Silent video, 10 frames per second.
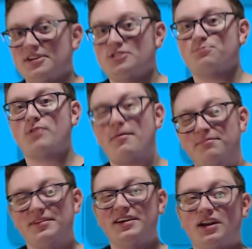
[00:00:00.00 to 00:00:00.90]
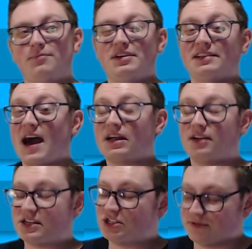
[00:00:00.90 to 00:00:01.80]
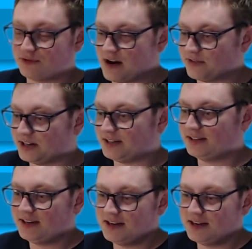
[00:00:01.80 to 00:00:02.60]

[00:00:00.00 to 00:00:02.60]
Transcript: it's probably gonna be lackluster forever,